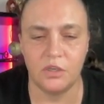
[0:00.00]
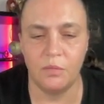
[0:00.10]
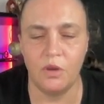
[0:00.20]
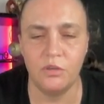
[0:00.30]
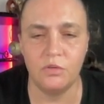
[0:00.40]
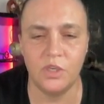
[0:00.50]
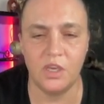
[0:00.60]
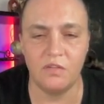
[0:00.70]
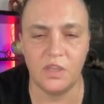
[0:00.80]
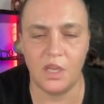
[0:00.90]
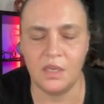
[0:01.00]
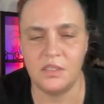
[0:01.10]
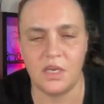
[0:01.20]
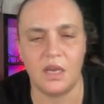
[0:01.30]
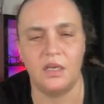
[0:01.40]
So I'm going to give it
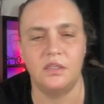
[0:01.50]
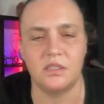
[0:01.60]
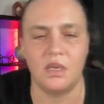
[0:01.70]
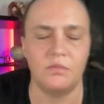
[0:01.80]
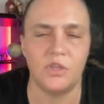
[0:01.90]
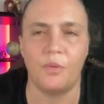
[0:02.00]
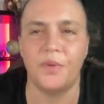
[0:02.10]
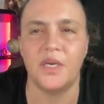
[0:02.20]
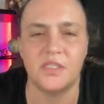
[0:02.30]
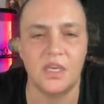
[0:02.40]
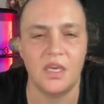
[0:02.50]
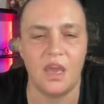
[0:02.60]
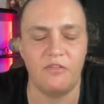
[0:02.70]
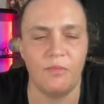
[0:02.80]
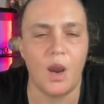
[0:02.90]
exactly the same topic as I
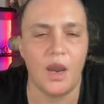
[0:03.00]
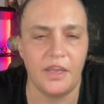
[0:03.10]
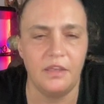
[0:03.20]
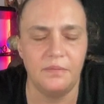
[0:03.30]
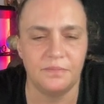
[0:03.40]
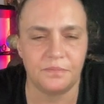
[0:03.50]
gave mine.